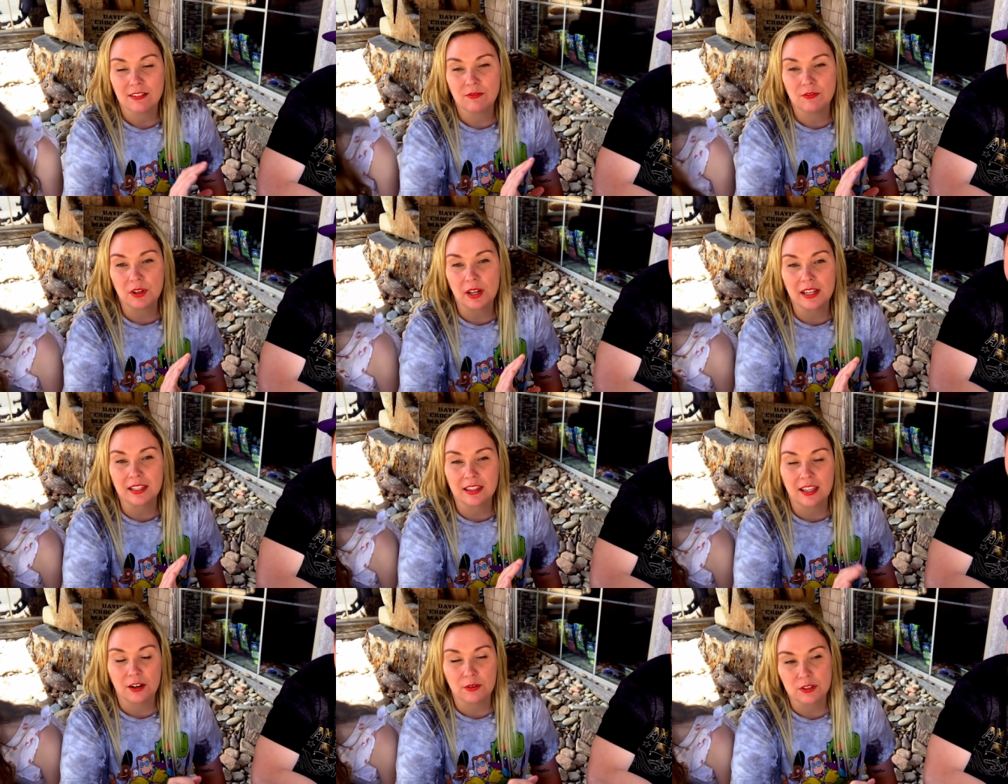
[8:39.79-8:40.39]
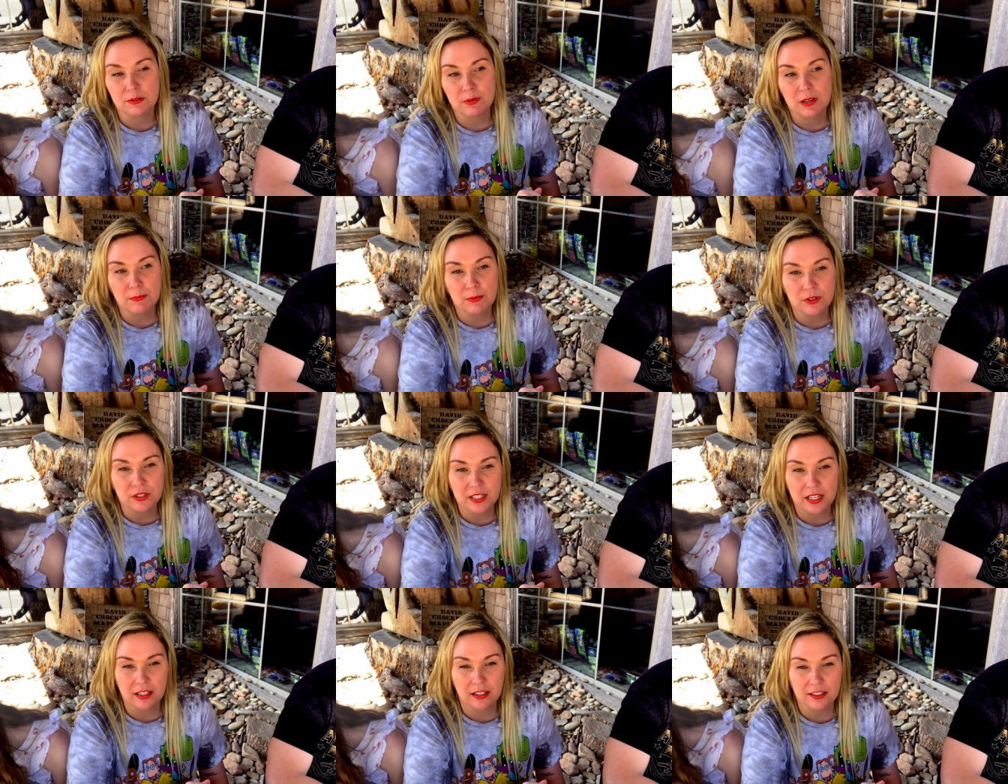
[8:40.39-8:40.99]
Like there was people
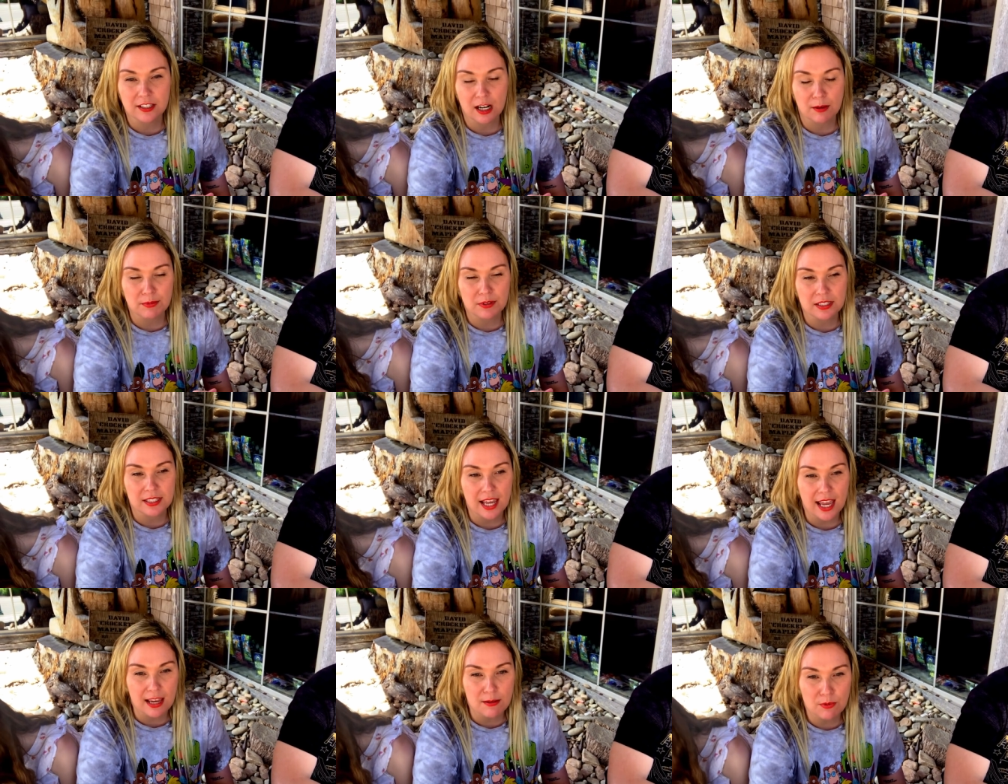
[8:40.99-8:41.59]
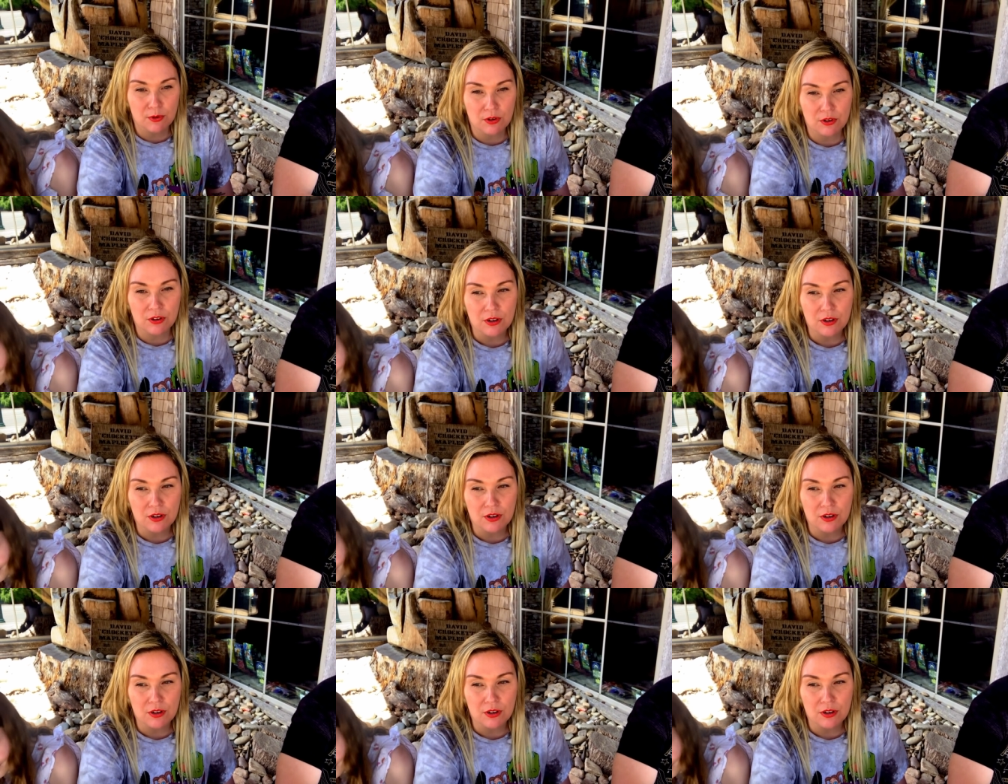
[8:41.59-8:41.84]
sitting on top of the table.